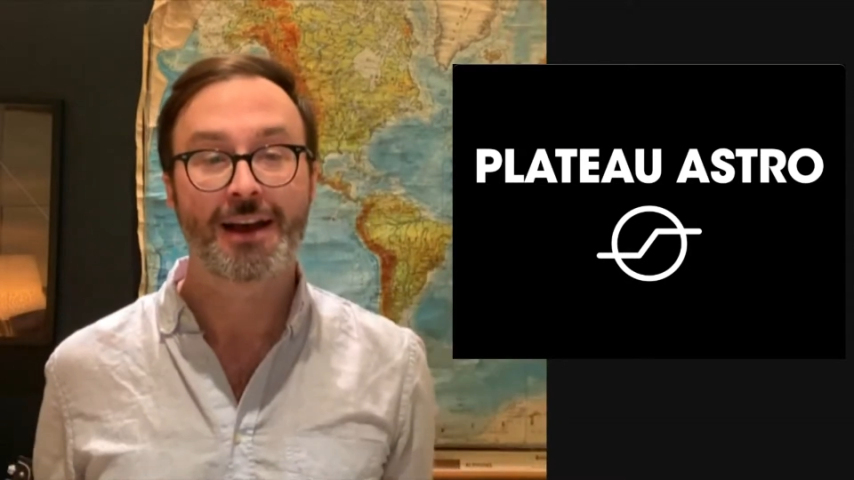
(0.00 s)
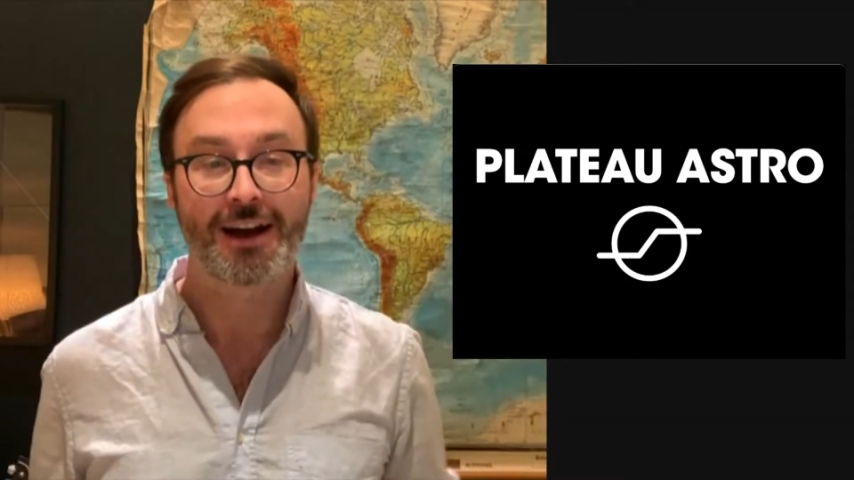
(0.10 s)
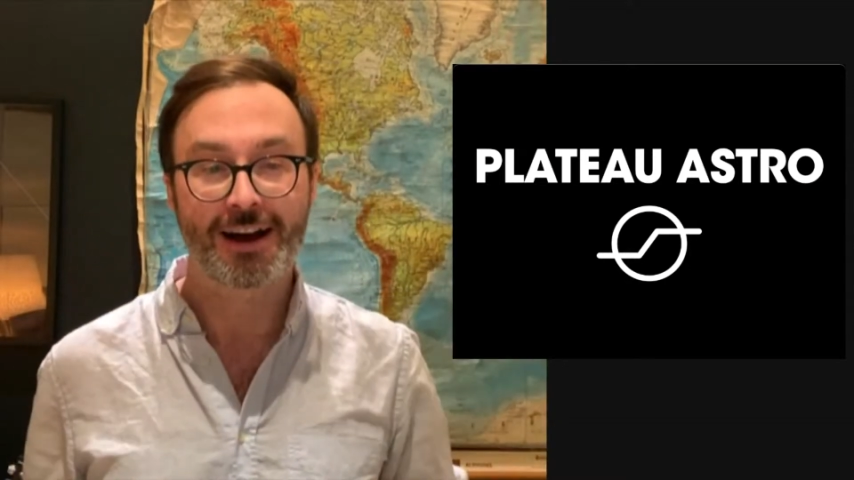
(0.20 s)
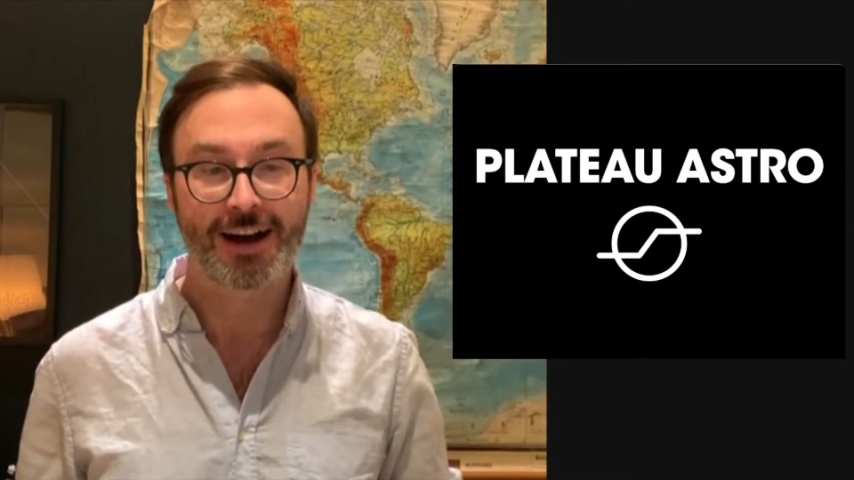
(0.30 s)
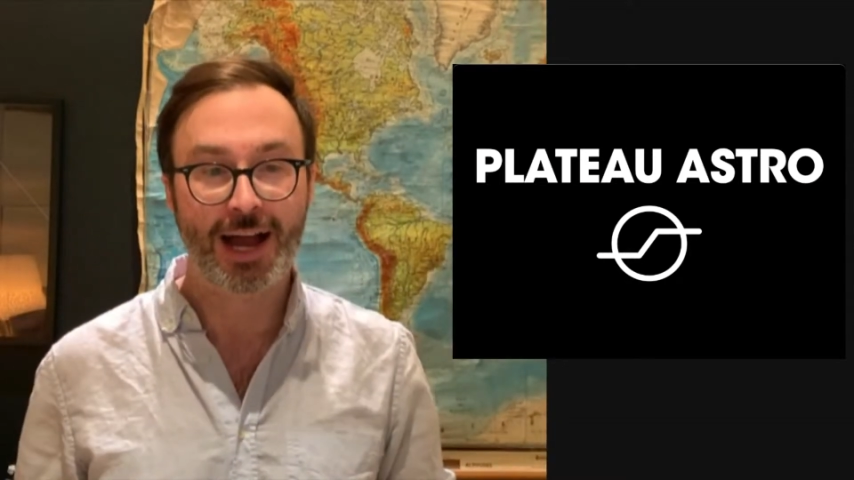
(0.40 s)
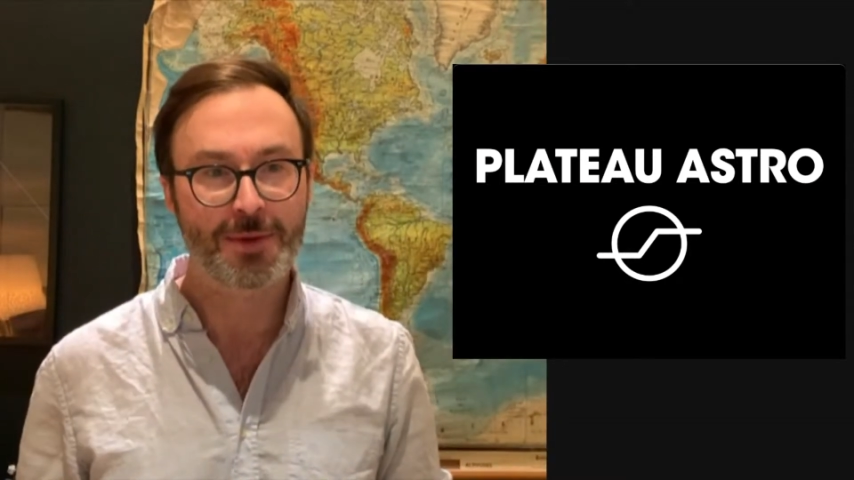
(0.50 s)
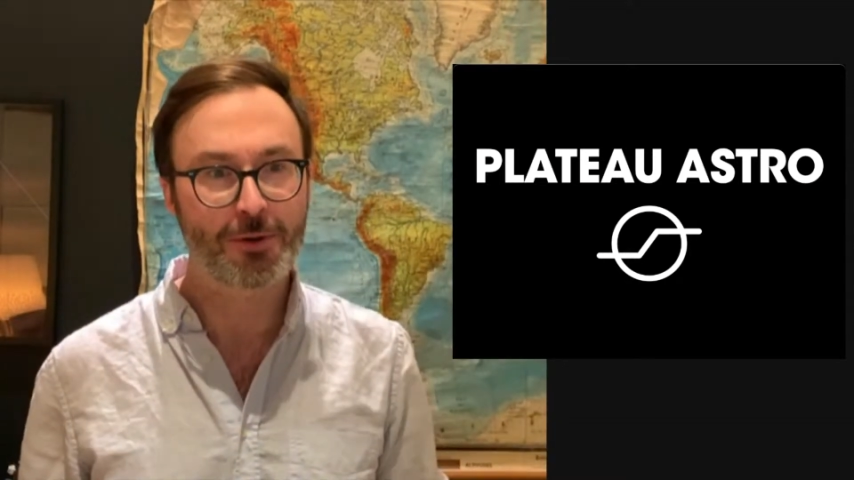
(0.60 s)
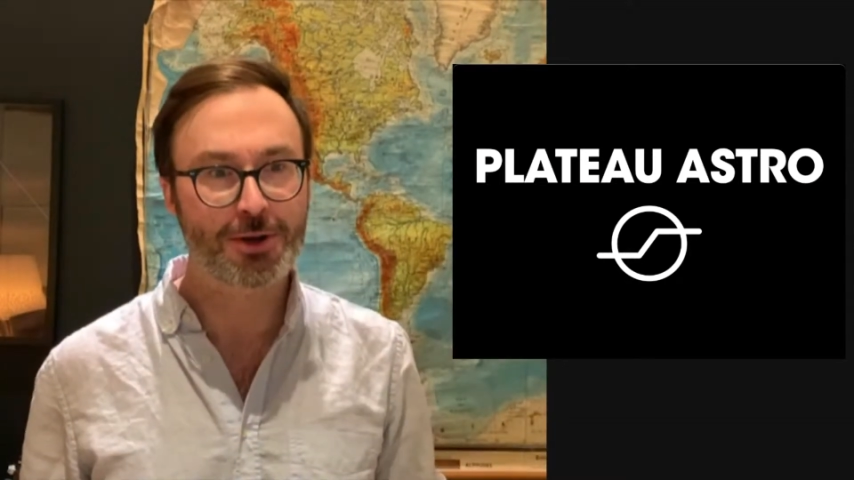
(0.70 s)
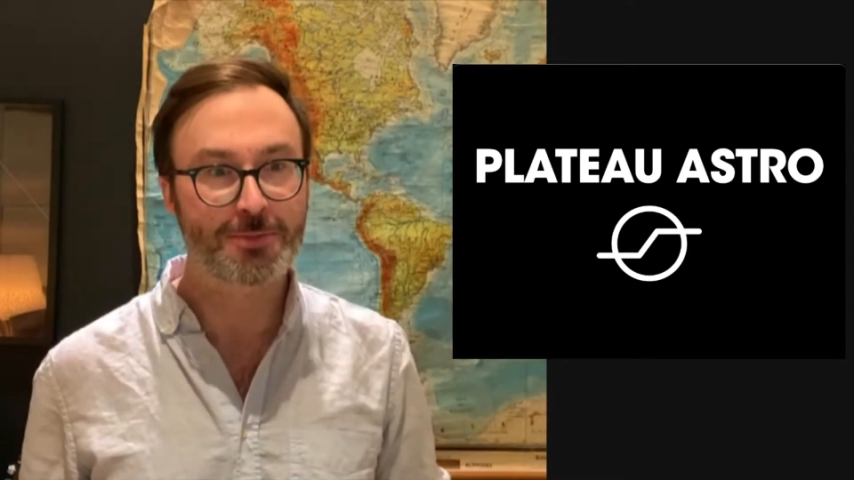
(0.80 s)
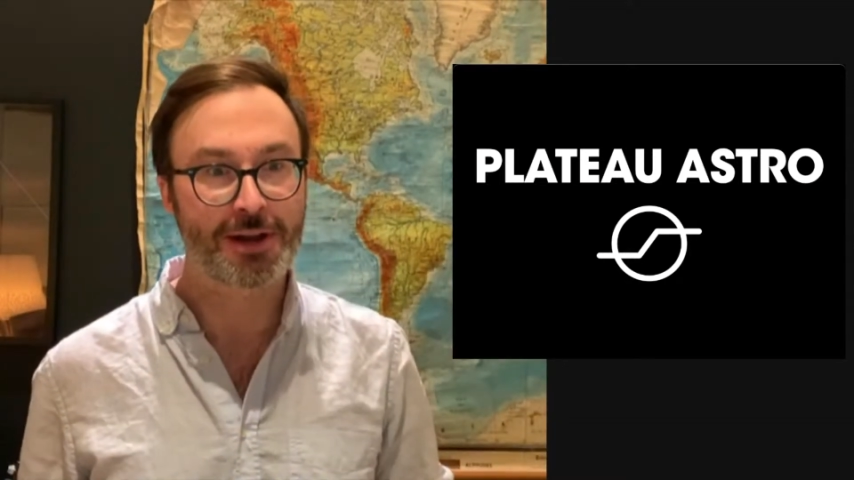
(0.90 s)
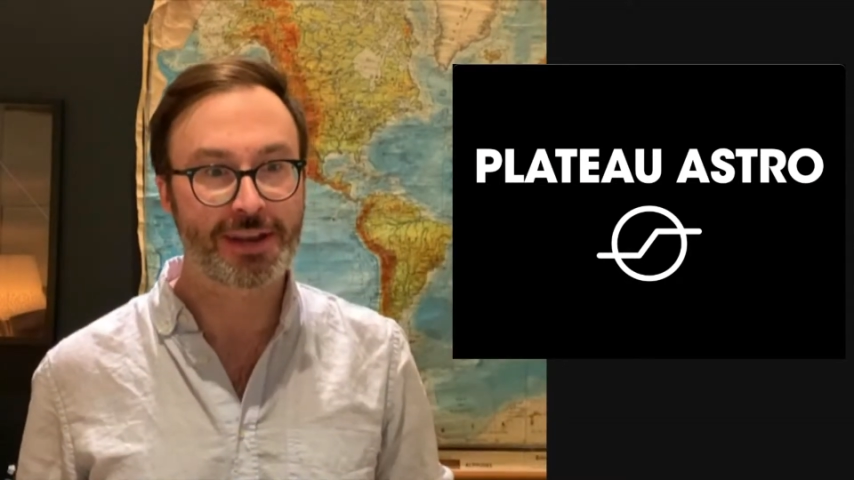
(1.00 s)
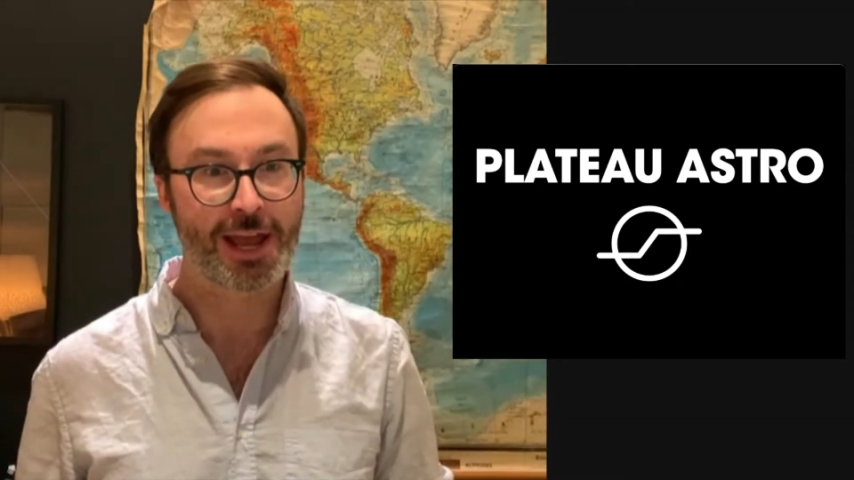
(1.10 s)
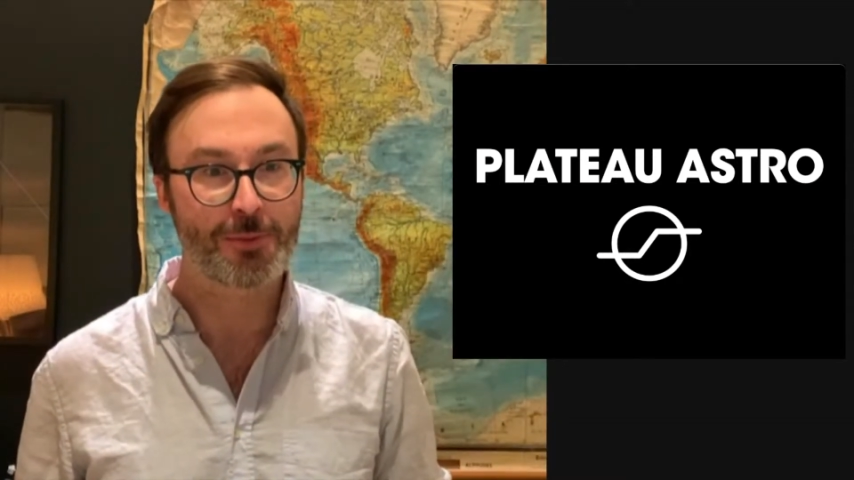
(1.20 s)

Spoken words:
I'm in Rosemont now,